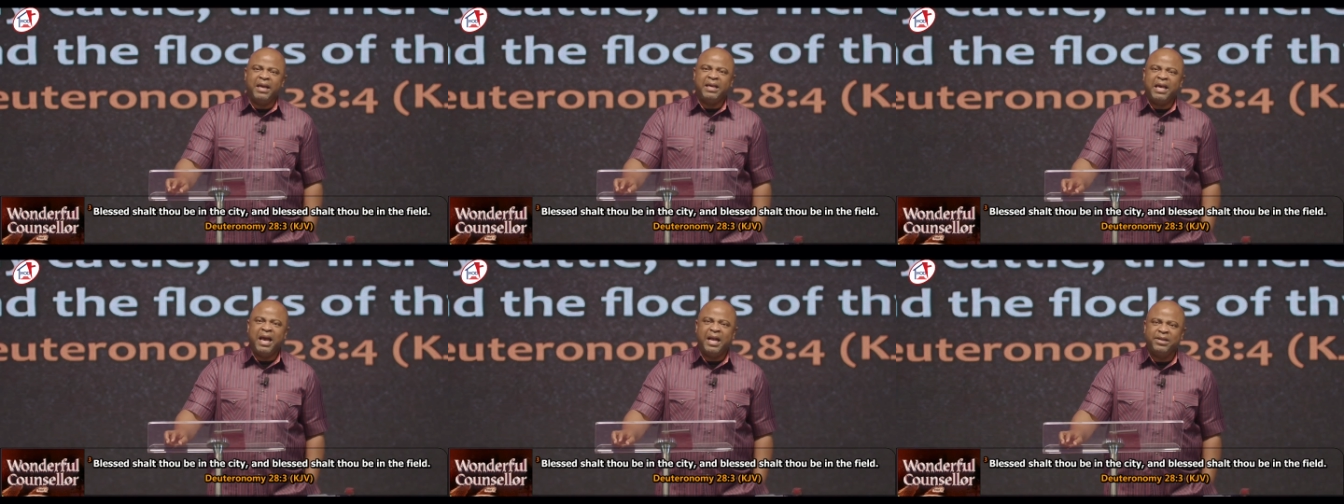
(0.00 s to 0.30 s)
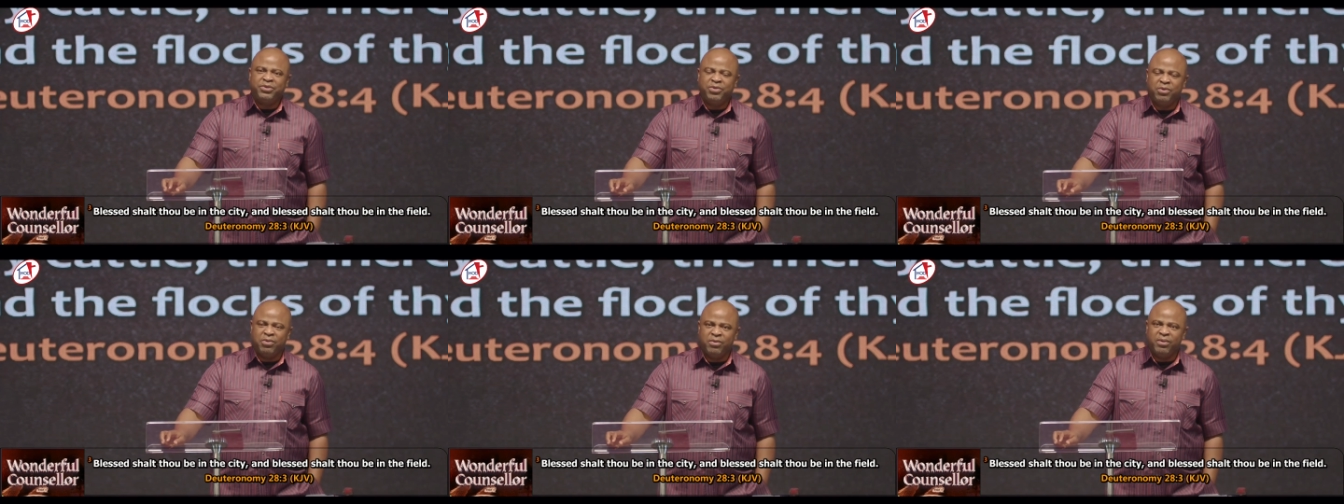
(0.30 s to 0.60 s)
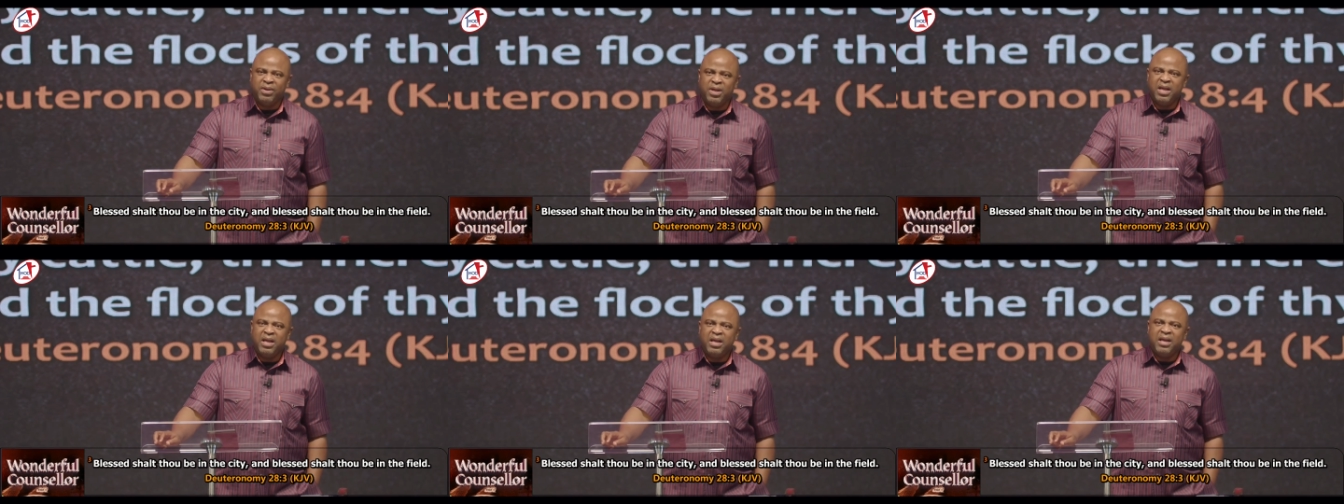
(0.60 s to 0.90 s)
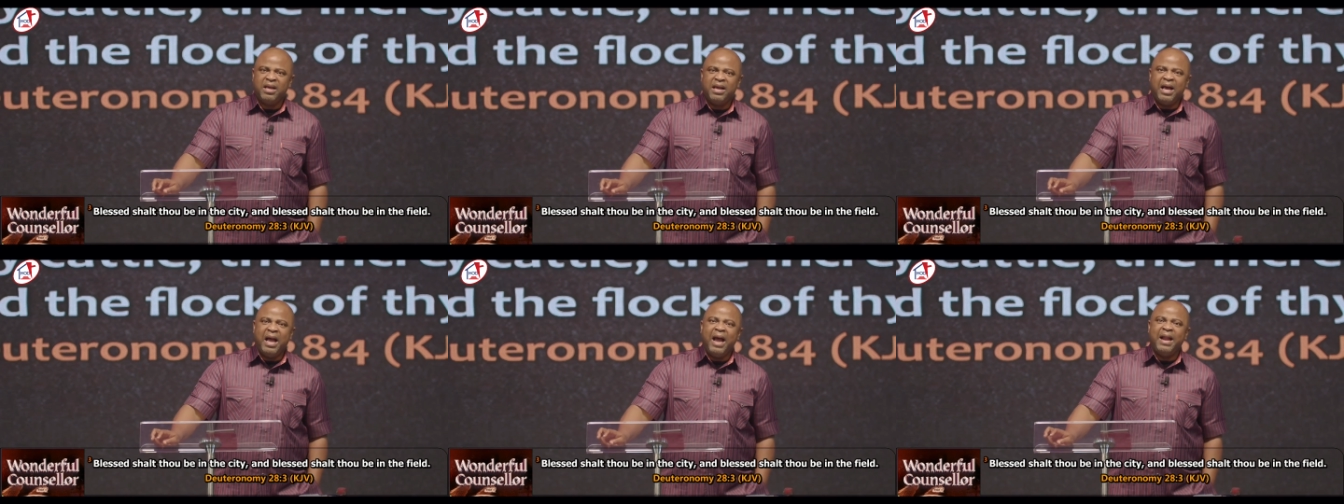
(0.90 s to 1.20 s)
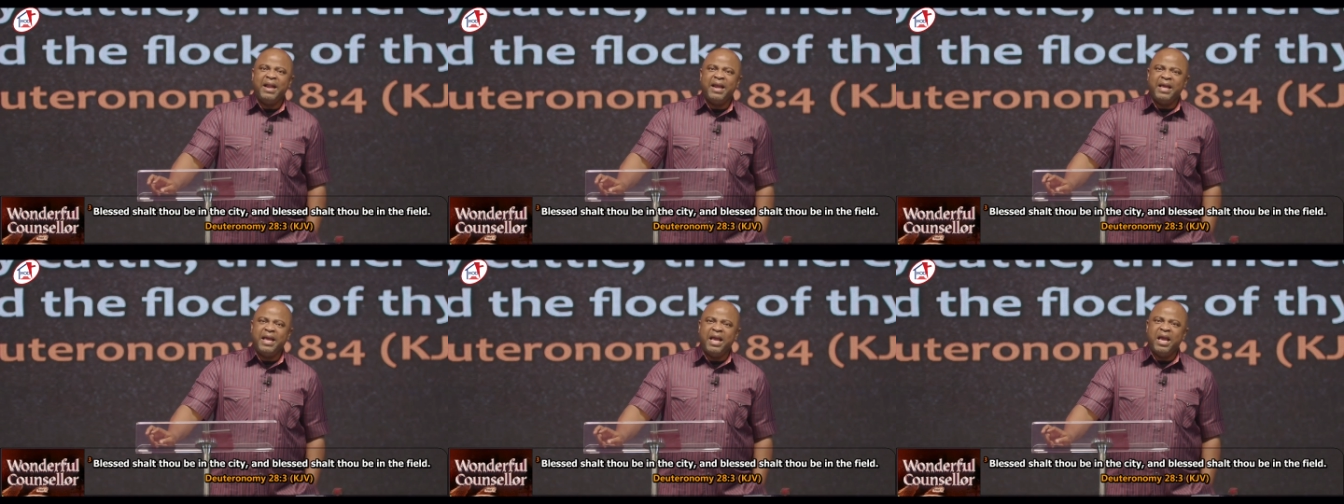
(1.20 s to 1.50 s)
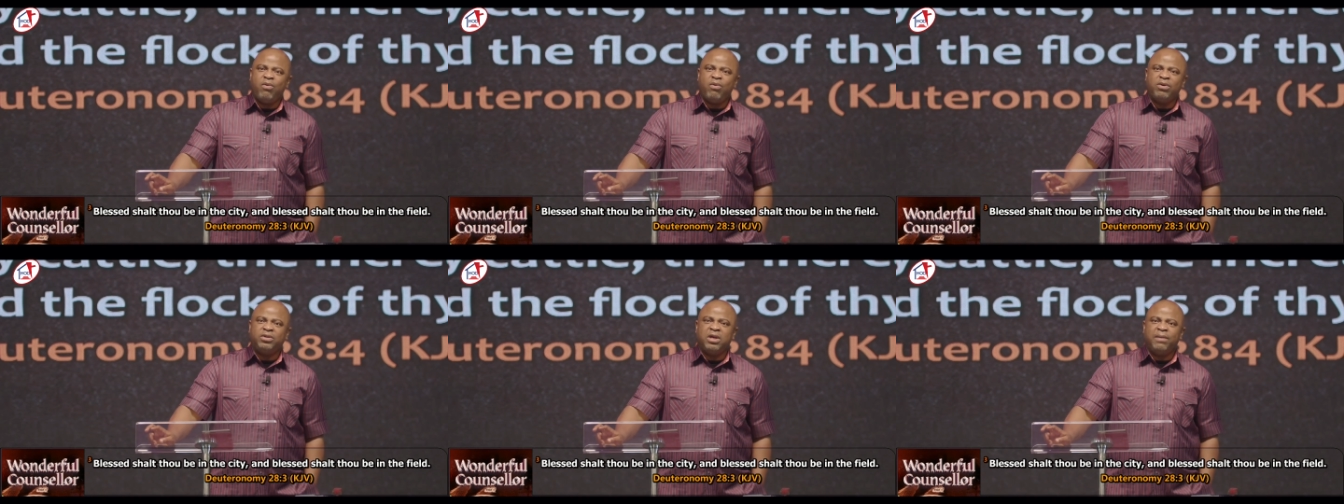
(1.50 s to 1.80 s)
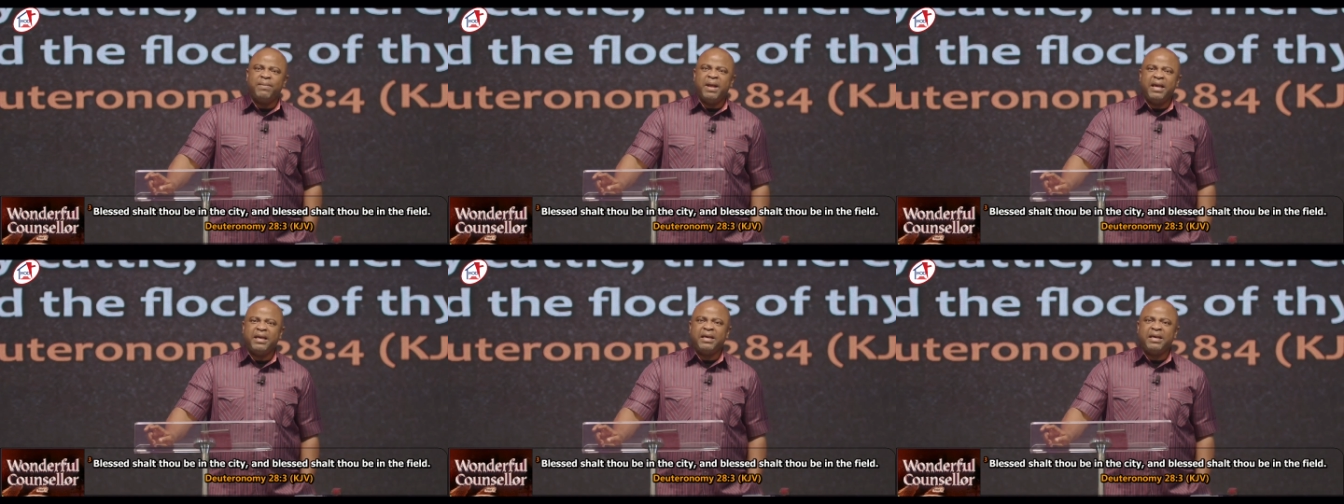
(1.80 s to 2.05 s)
of thy cattle, and the increase of